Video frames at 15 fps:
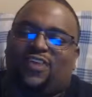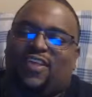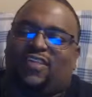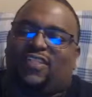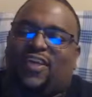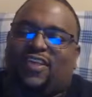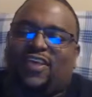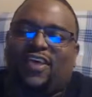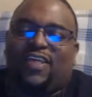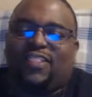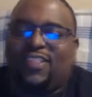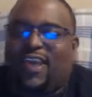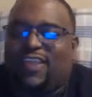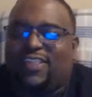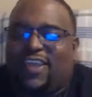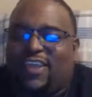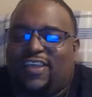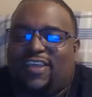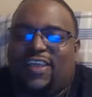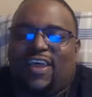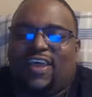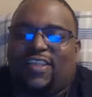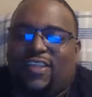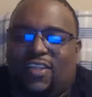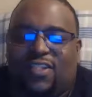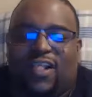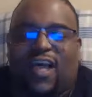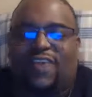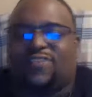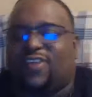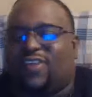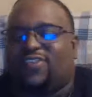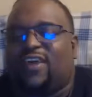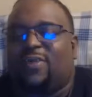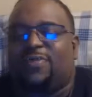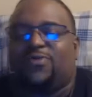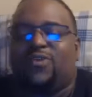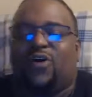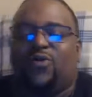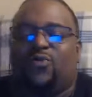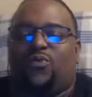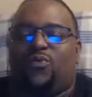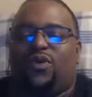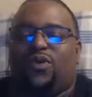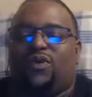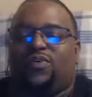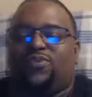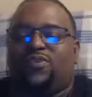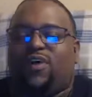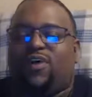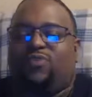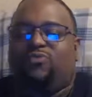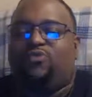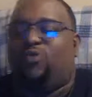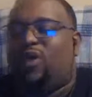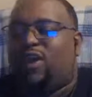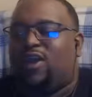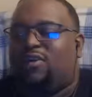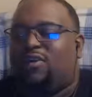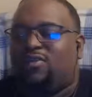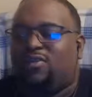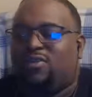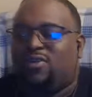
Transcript: Like let Dan, last night's episode was a great